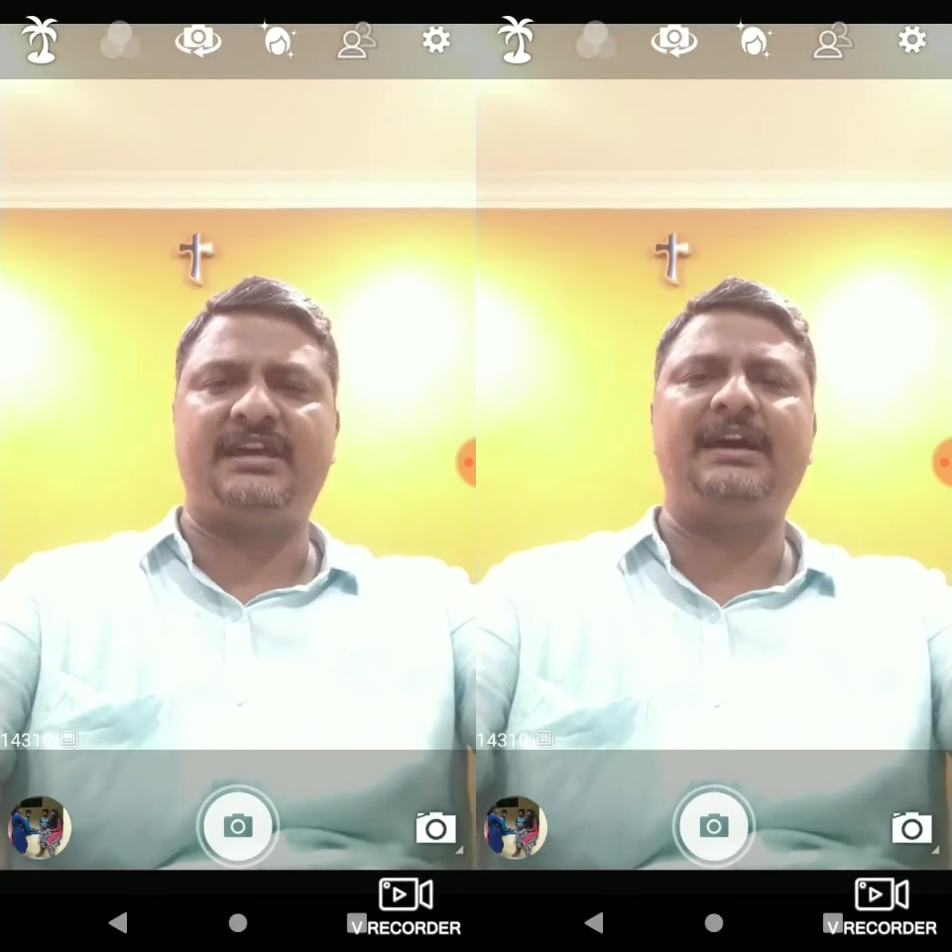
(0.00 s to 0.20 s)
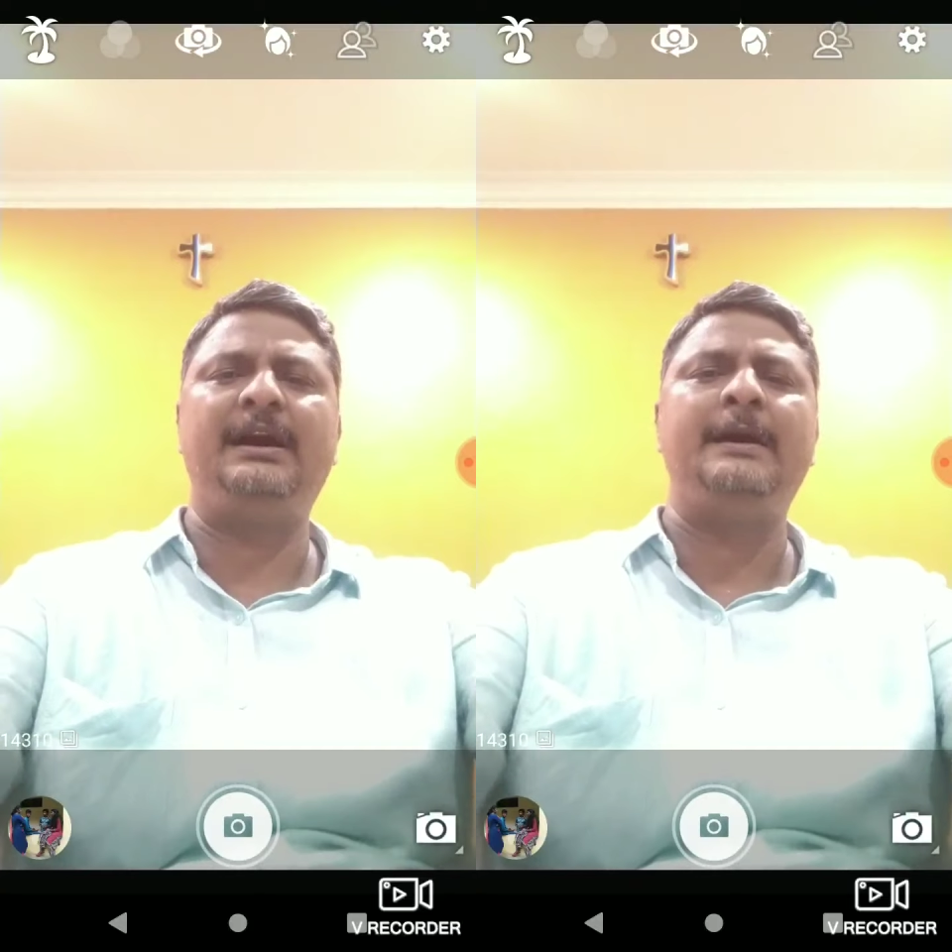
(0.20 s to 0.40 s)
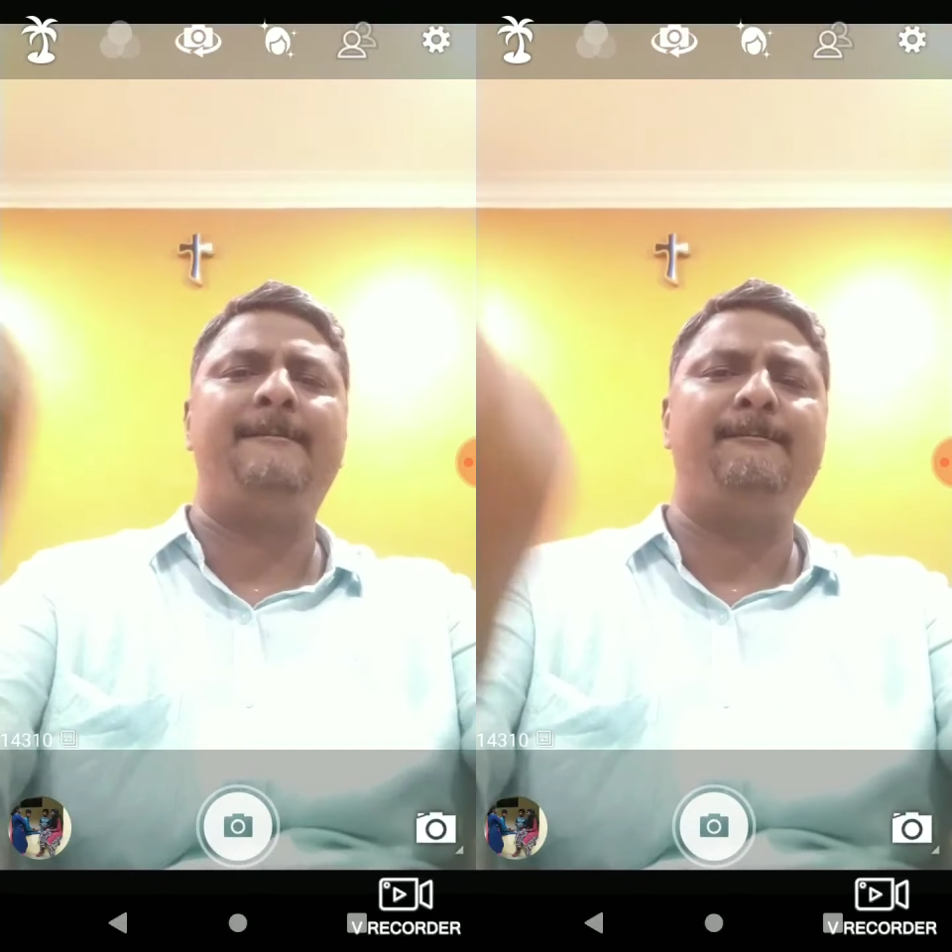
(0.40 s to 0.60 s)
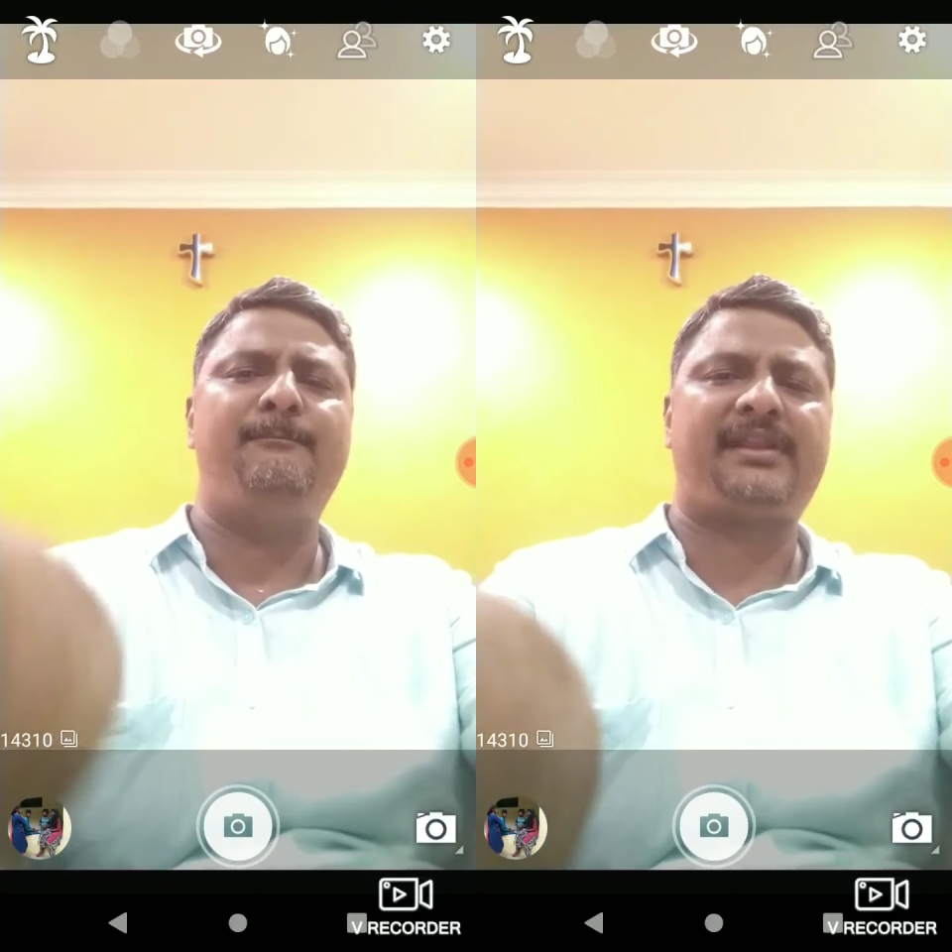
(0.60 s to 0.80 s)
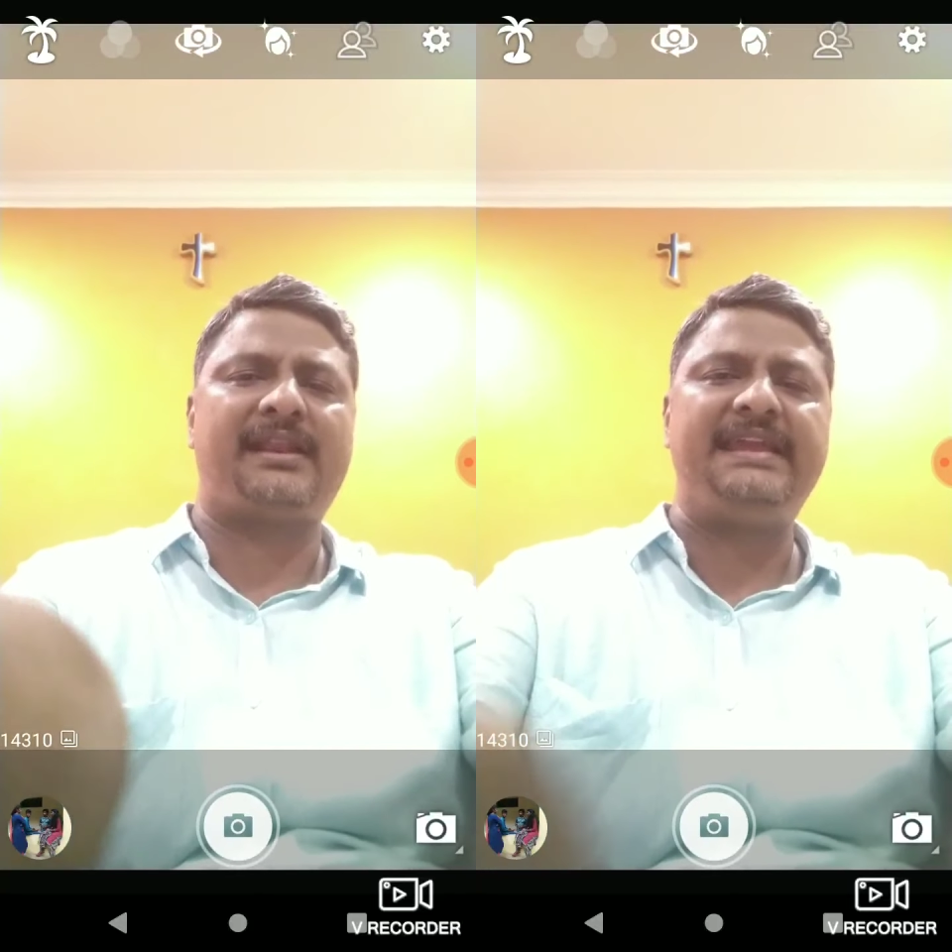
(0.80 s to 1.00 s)
a
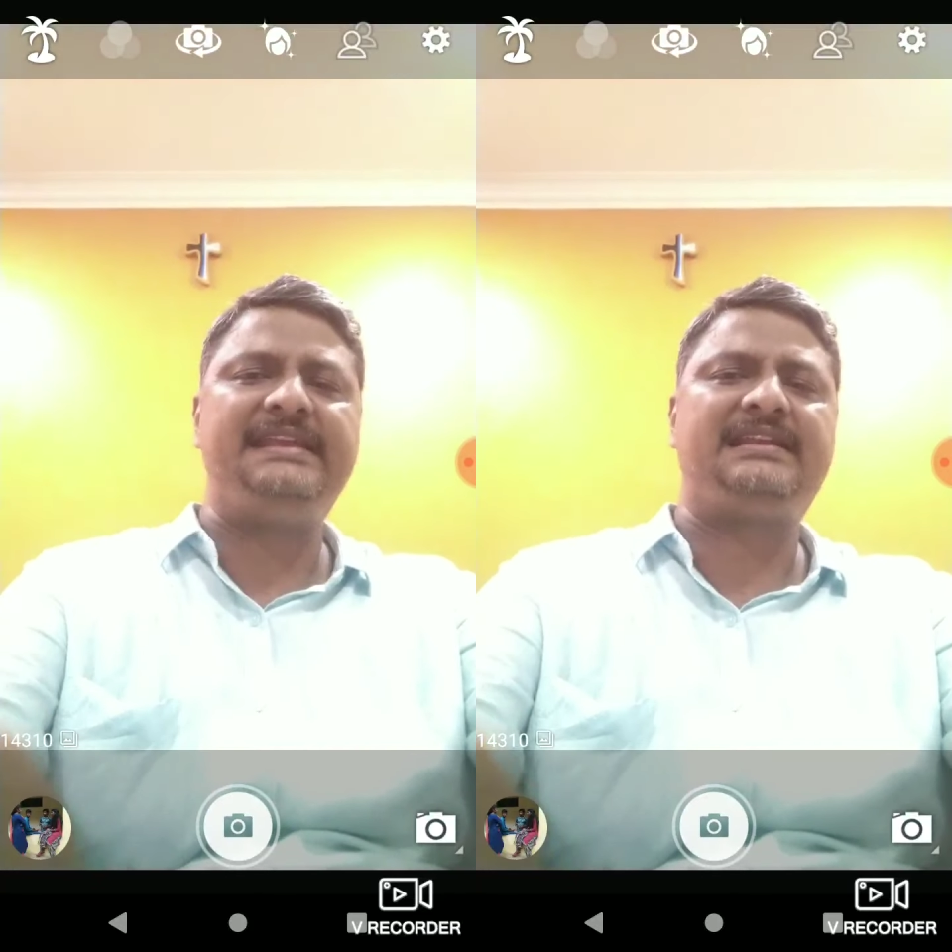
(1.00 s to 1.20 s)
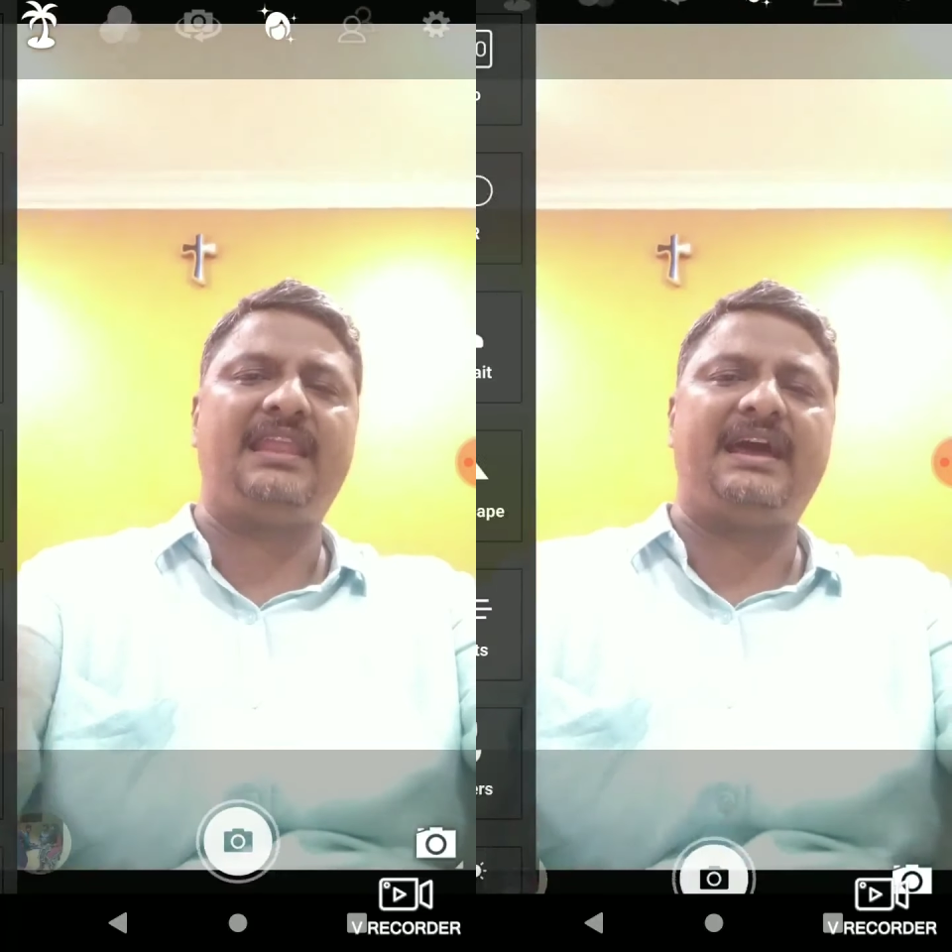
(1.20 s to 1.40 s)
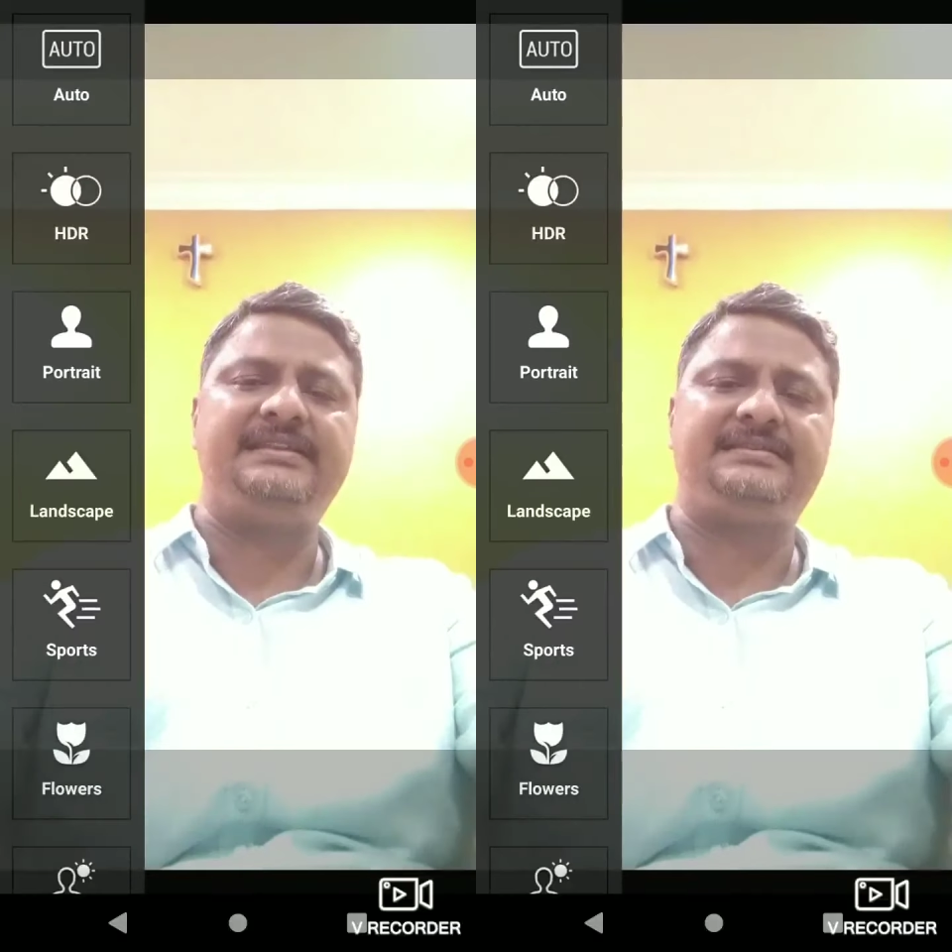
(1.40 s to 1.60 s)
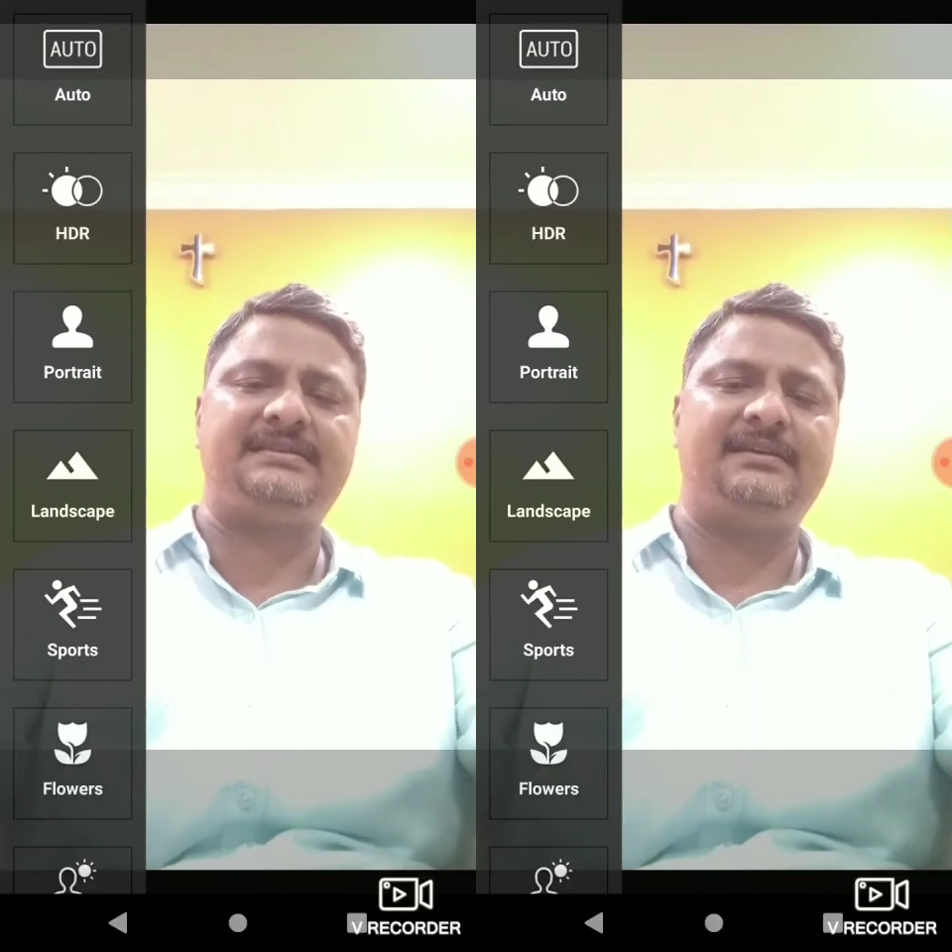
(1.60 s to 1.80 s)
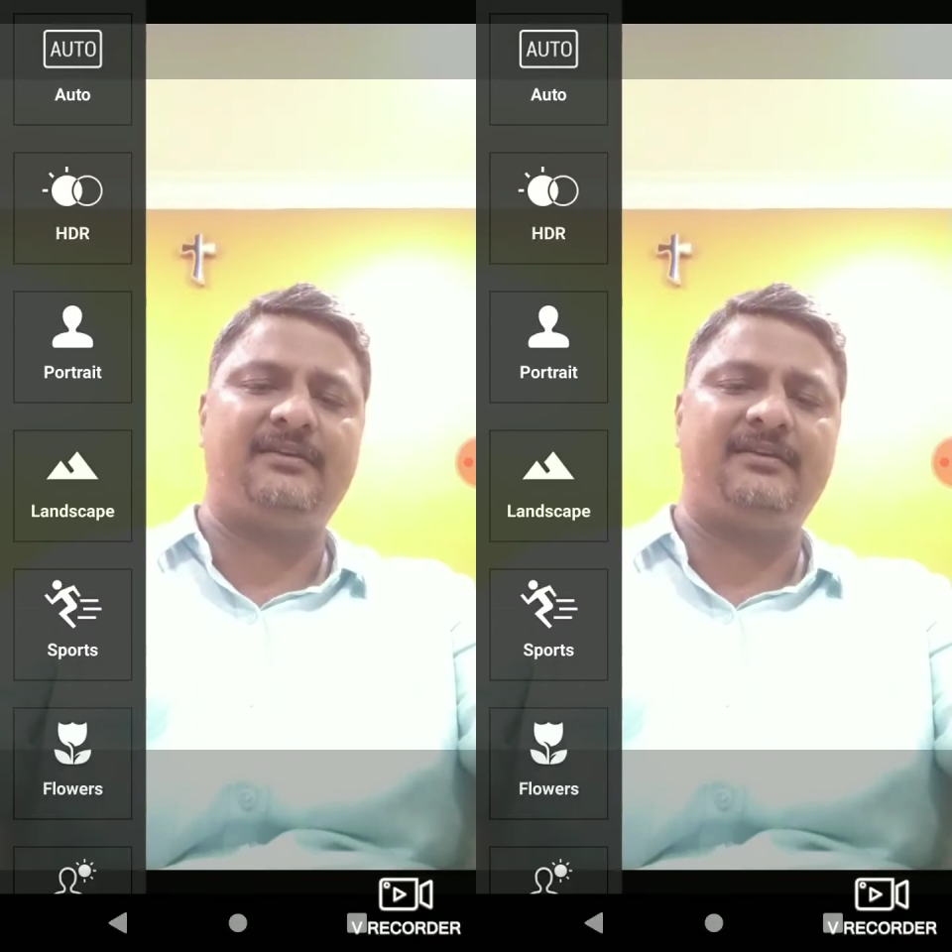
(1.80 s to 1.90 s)
bright light.